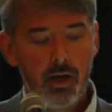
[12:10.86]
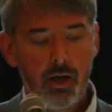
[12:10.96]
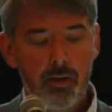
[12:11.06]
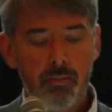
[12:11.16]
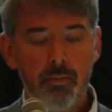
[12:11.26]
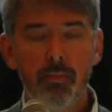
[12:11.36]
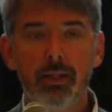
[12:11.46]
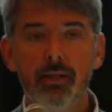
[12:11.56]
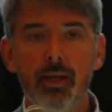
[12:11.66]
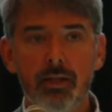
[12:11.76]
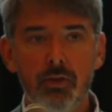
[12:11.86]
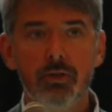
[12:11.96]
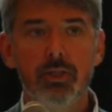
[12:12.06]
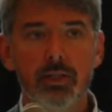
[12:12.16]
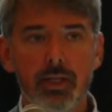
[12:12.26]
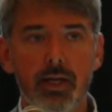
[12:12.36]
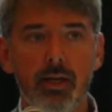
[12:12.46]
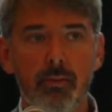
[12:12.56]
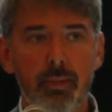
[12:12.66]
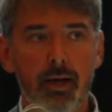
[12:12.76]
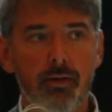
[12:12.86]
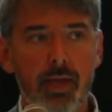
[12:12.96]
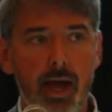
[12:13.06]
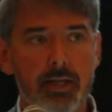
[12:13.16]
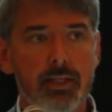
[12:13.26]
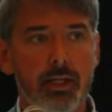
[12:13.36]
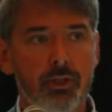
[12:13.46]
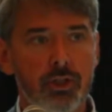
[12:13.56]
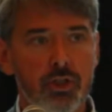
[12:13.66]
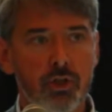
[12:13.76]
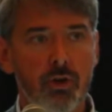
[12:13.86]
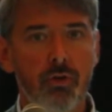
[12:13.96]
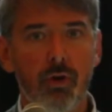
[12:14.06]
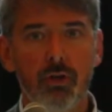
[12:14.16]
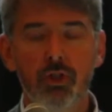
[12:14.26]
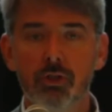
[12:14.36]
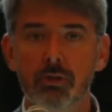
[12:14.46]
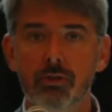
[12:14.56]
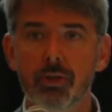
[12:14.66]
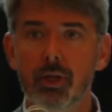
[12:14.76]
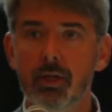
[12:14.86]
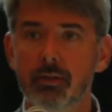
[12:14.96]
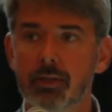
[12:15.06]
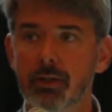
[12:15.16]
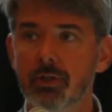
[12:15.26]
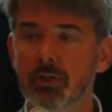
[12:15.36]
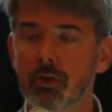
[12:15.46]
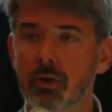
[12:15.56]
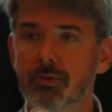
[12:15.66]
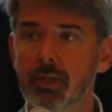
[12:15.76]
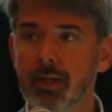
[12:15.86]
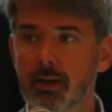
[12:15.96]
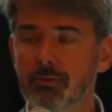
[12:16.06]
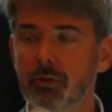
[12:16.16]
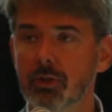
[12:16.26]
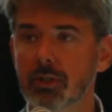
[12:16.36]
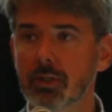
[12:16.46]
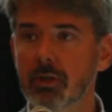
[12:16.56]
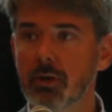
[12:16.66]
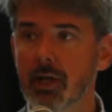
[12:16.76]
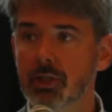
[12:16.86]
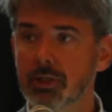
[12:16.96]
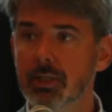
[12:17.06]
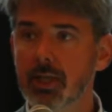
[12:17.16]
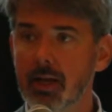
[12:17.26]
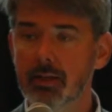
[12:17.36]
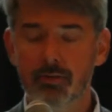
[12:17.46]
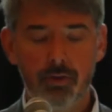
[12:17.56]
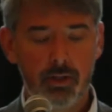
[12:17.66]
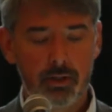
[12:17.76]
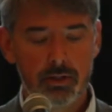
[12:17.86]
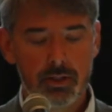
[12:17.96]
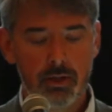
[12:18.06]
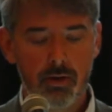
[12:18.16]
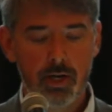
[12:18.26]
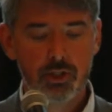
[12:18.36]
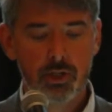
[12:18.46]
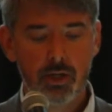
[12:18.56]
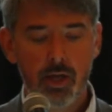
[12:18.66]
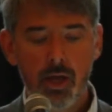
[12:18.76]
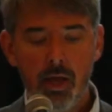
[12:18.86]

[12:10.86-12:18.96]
But the uses that impair the asset deserve our scrutiny. They deserve careful consideration, scientific consideration.